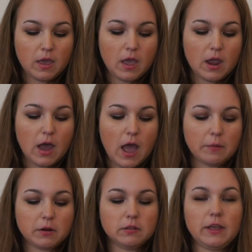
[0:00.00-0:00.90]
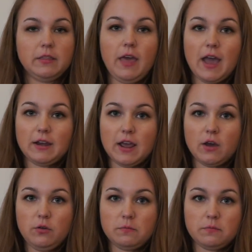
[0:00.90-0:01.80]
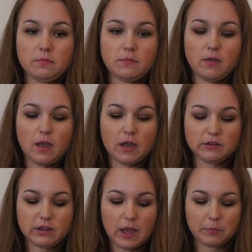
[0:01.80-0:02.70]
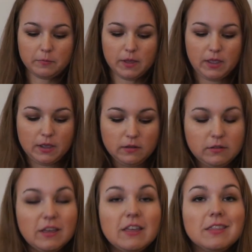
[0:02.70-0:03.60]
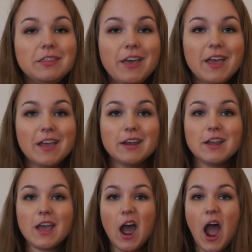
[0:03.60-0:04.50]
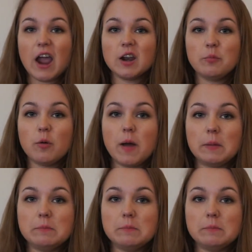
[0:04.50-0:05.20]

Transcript: and I'm gonna lay that now on top of my hand. Then I'm gonna put my